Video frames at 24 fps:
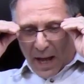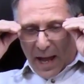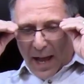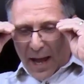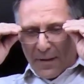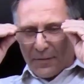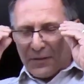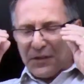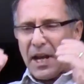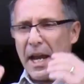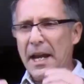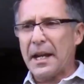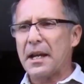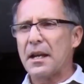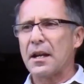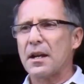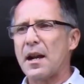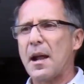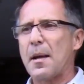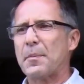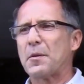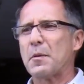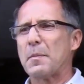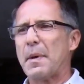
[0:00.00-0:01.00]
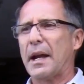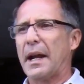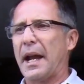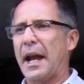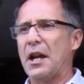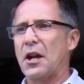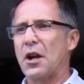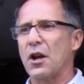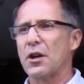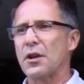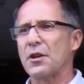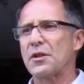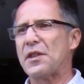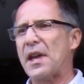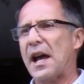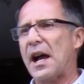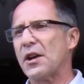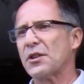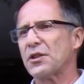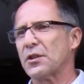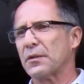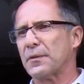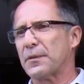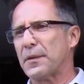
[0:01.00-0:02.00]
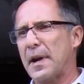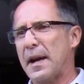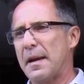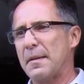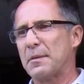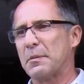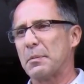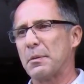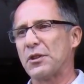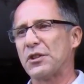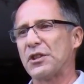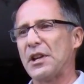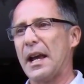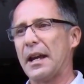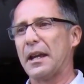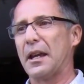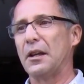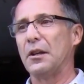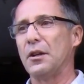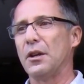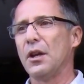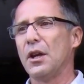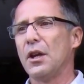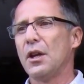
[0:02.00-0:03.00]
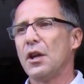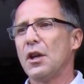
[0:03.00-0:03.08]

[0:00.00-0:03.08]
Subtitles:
I've taken it up to about 800,000 frames per second.